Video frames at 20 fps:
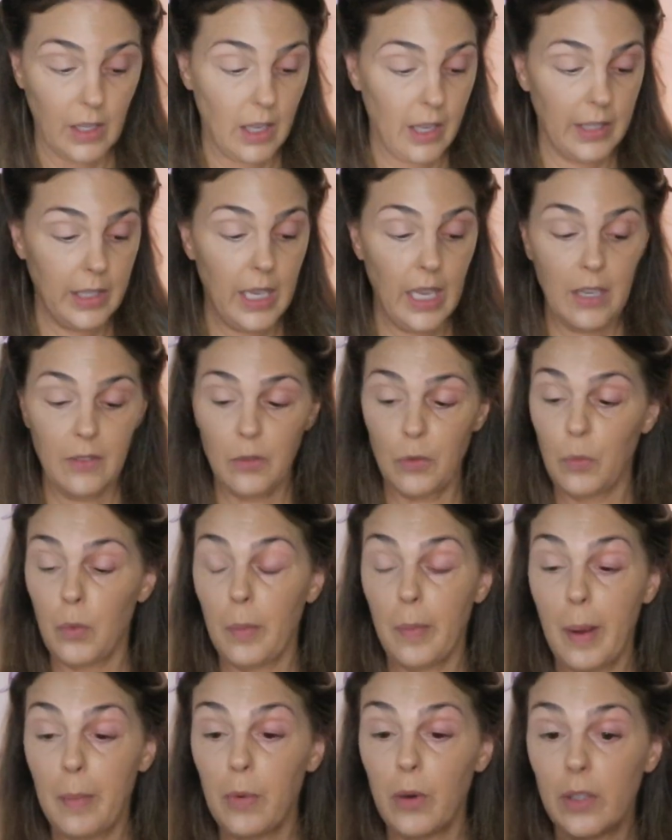I can't even
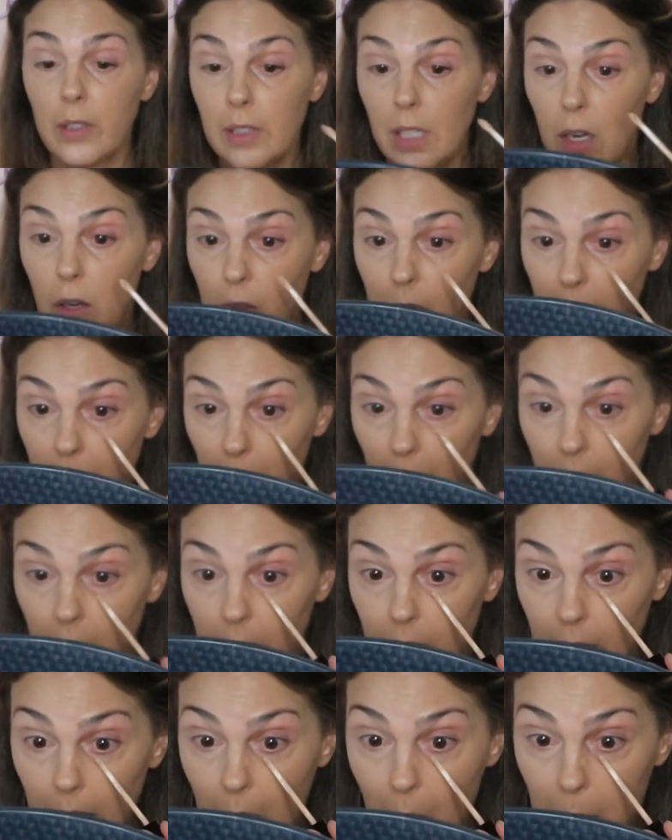remember because I don't even want to
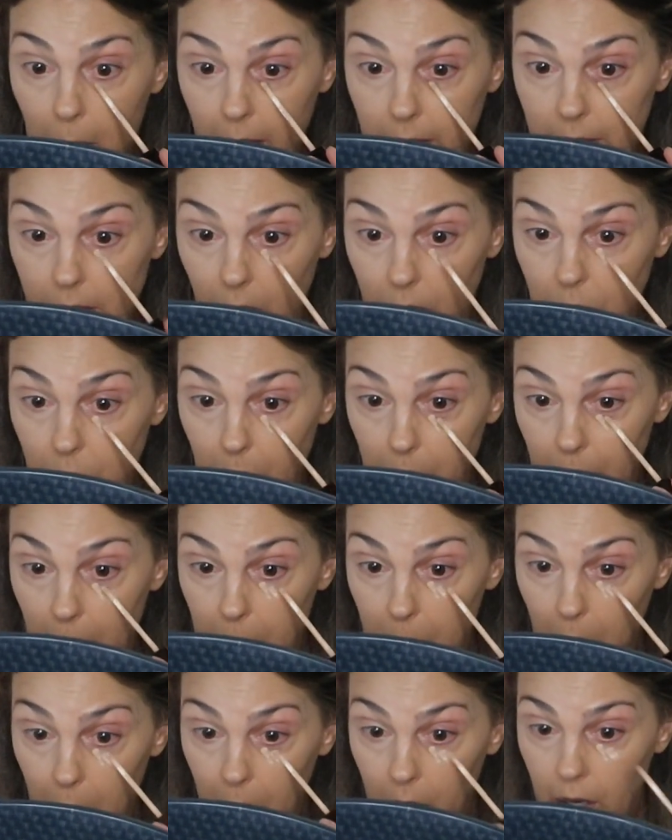allow myself to
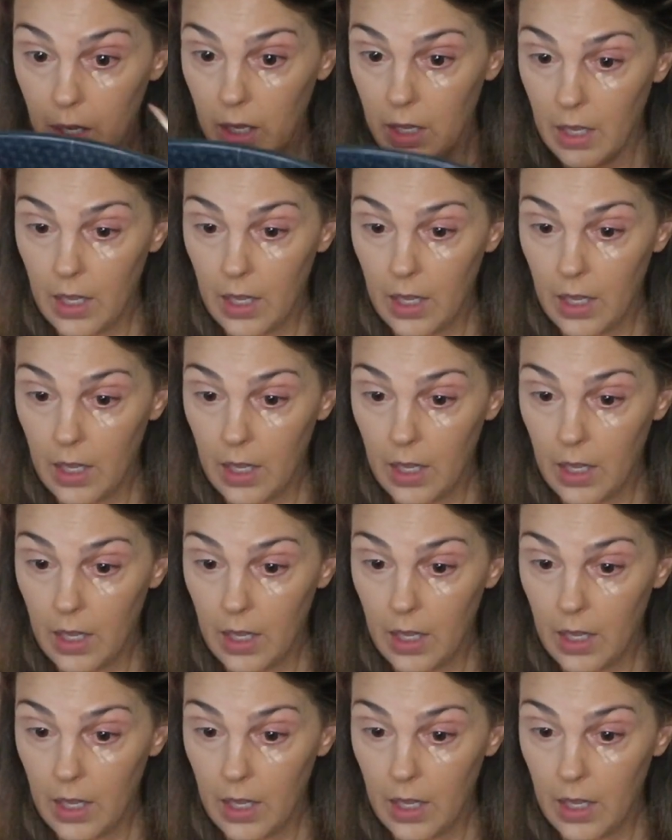remember.